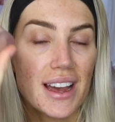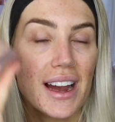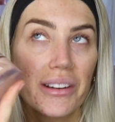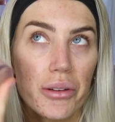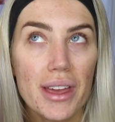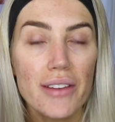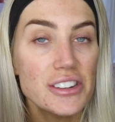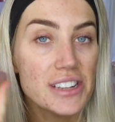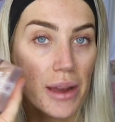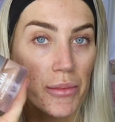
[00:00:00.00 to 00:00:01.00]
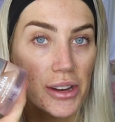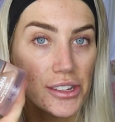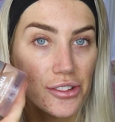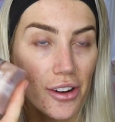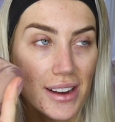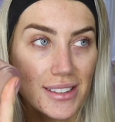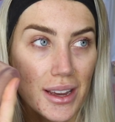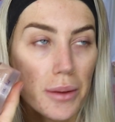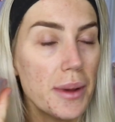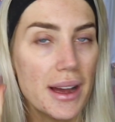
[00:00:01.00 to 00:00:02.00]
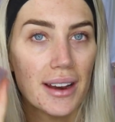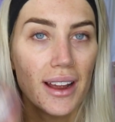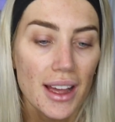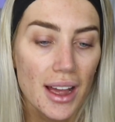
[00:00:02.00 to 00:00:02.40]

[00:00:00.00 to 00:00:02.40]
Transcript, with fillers: I know they have a day moisturizer, but